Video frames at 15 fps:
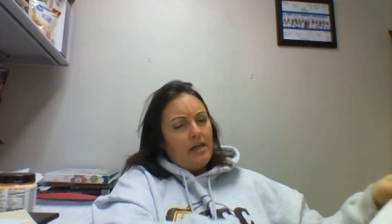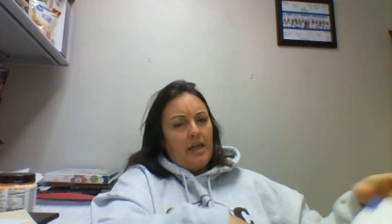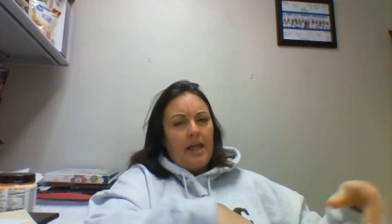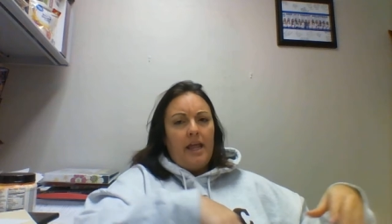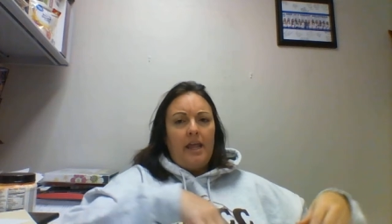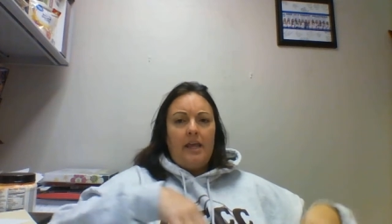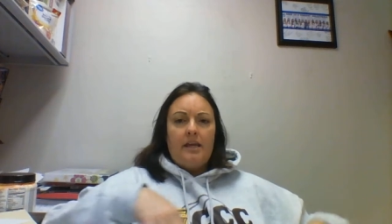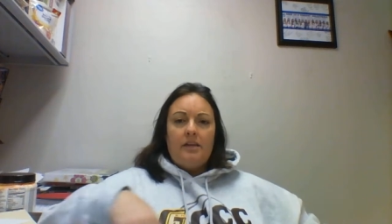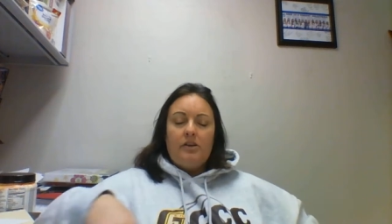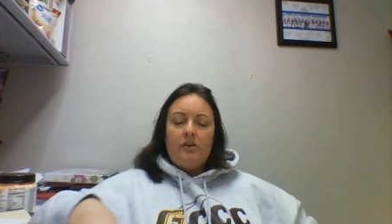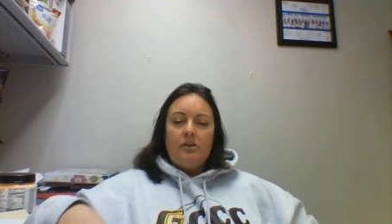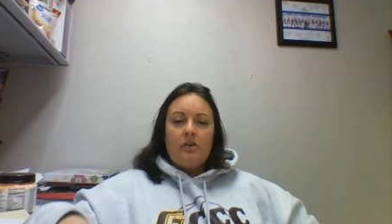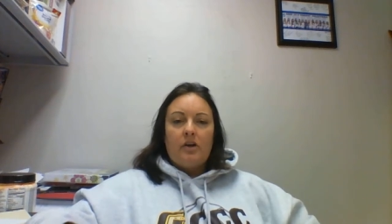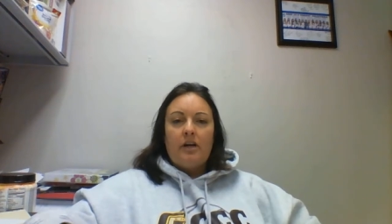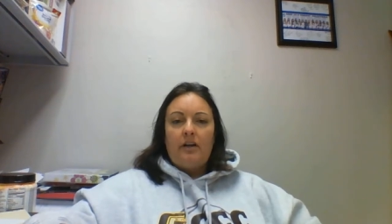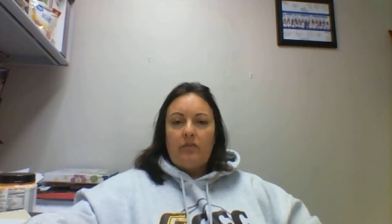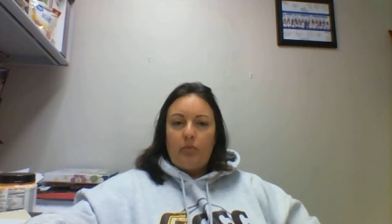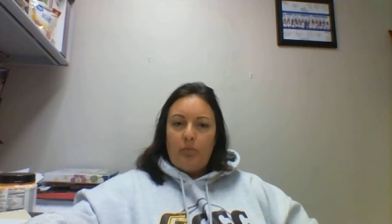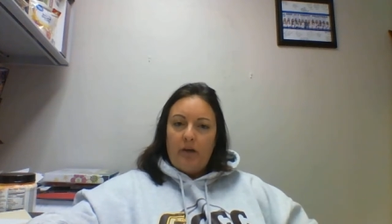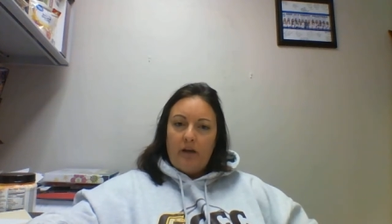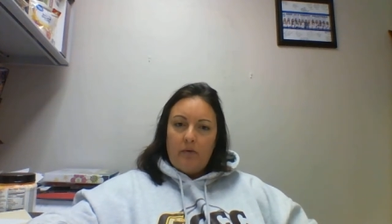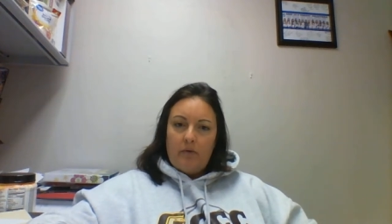And you're going to have to
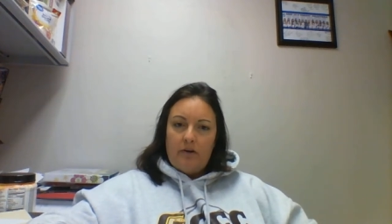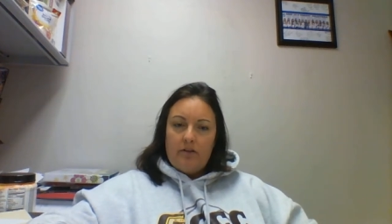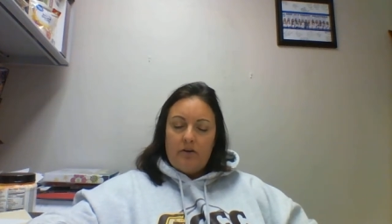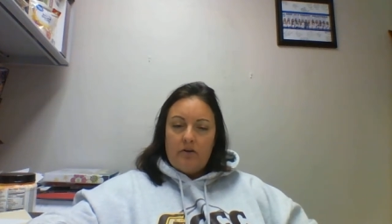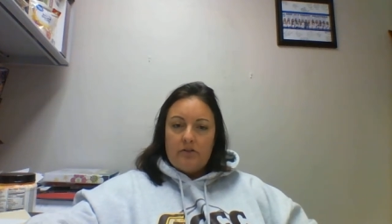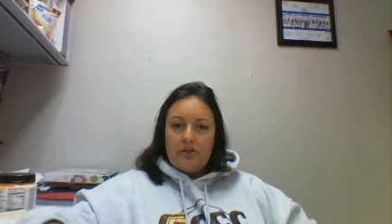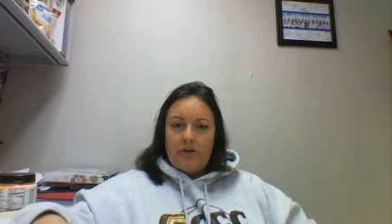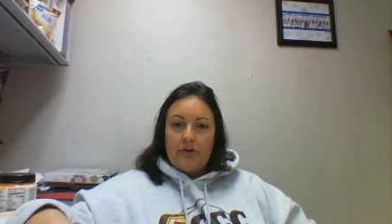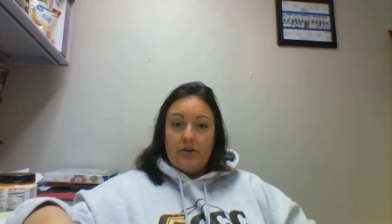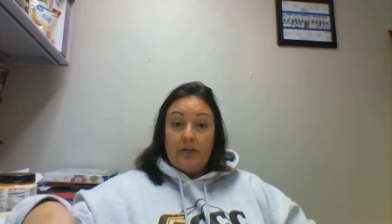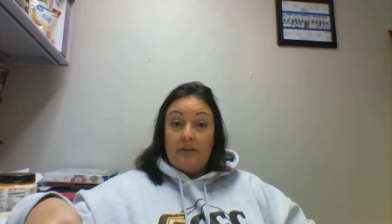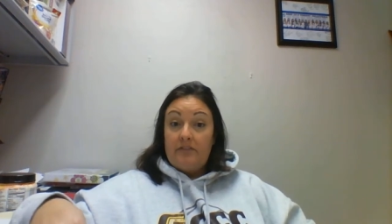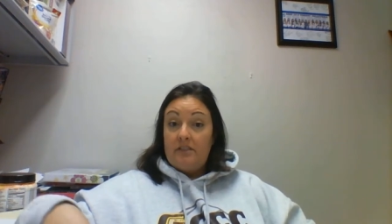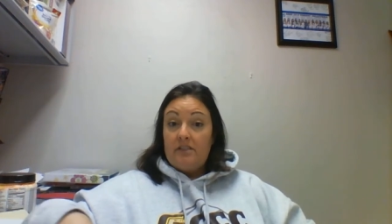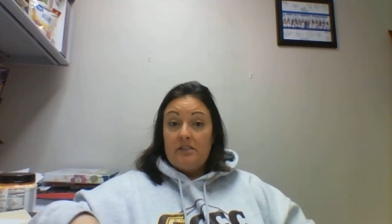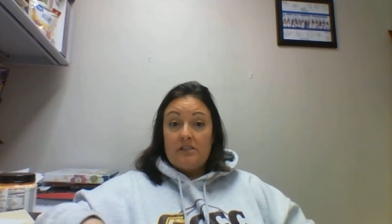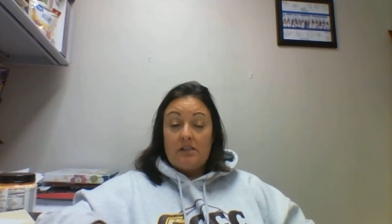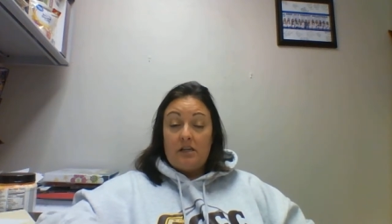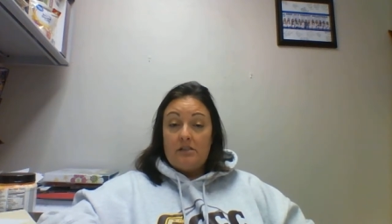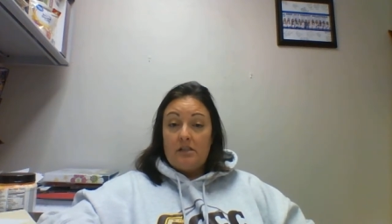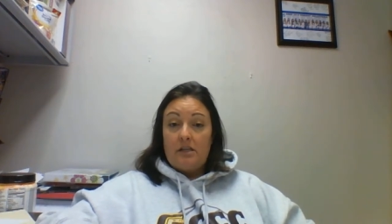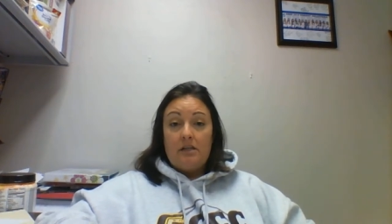pick one of those, and you're going to have to
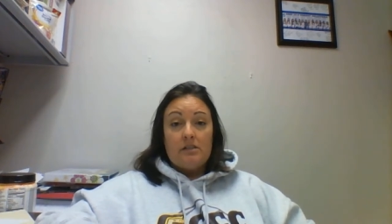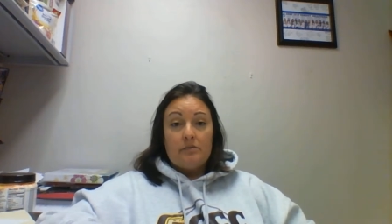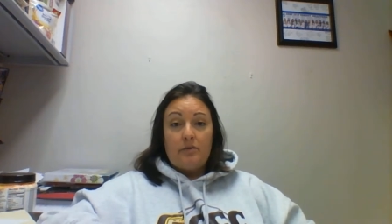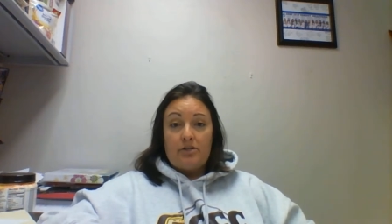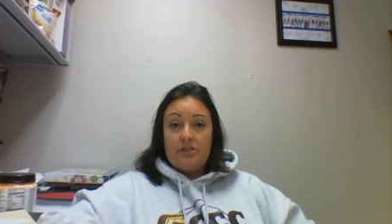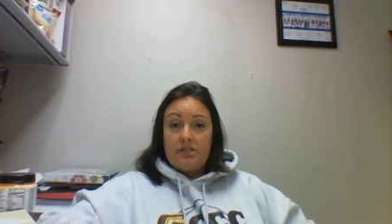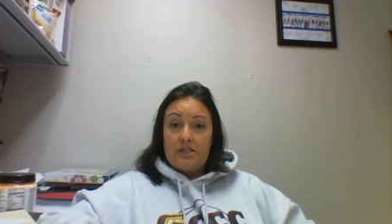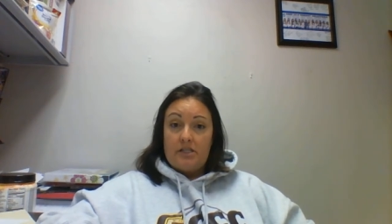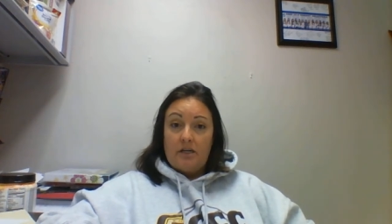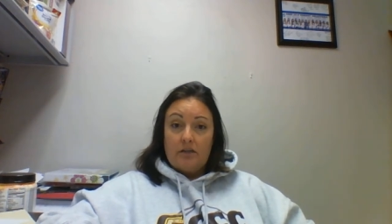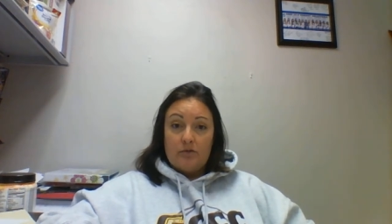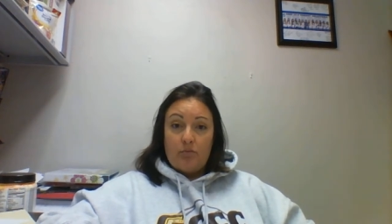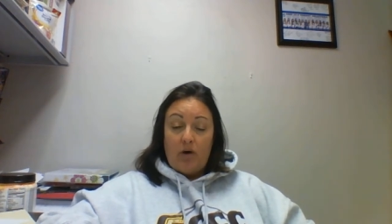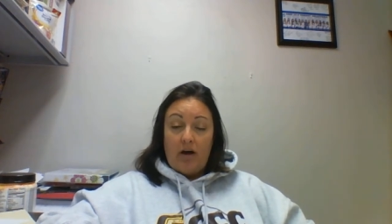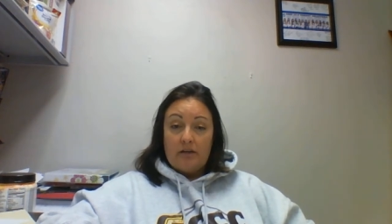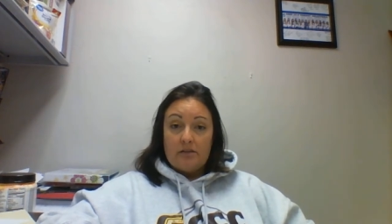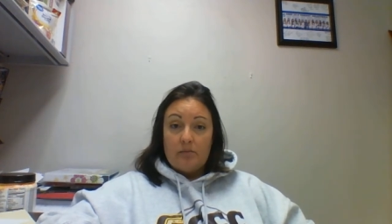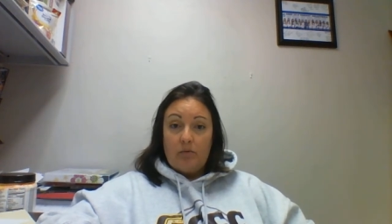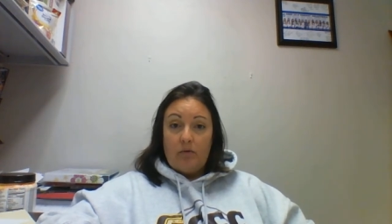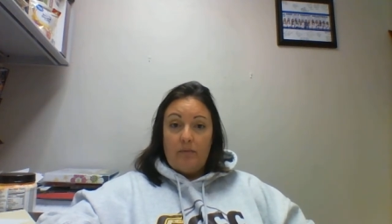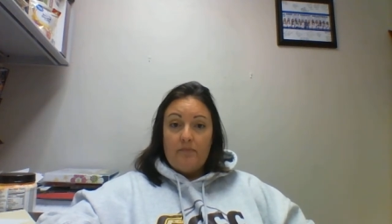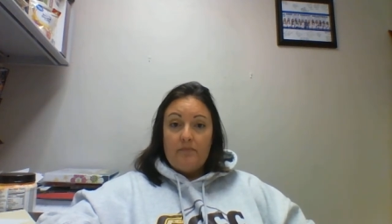discuss it in as much detail as
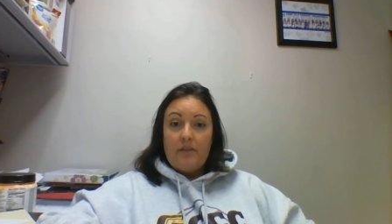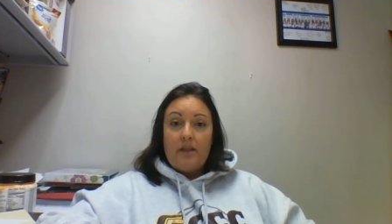possible.